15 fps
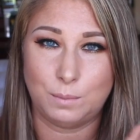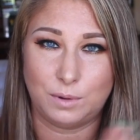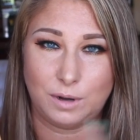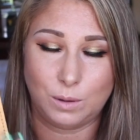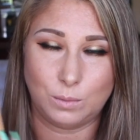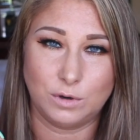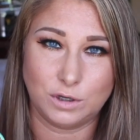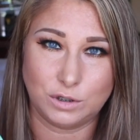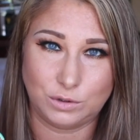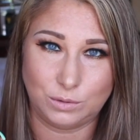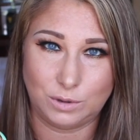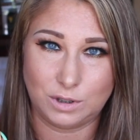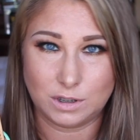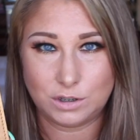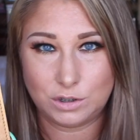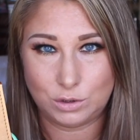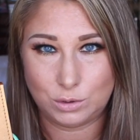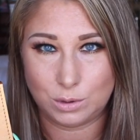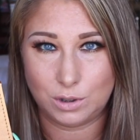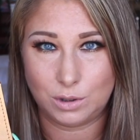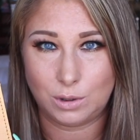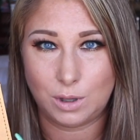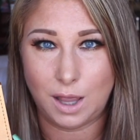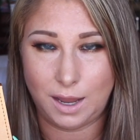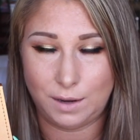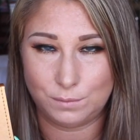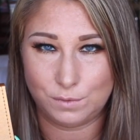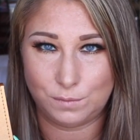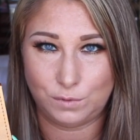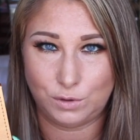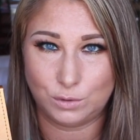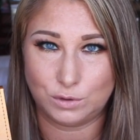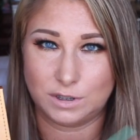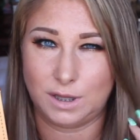but I want to do this tutorial and review